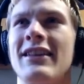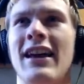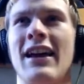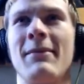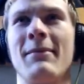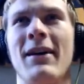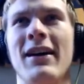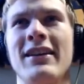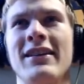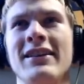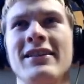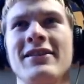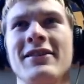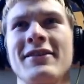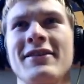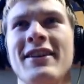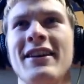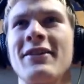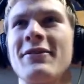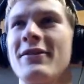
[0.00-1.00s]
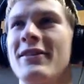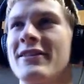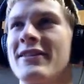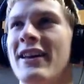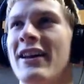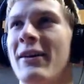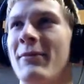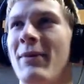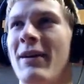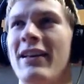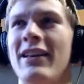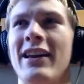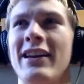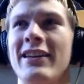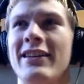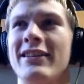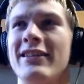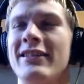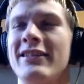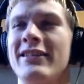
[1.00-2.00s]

I might, this looks eerie as hell, but I like it.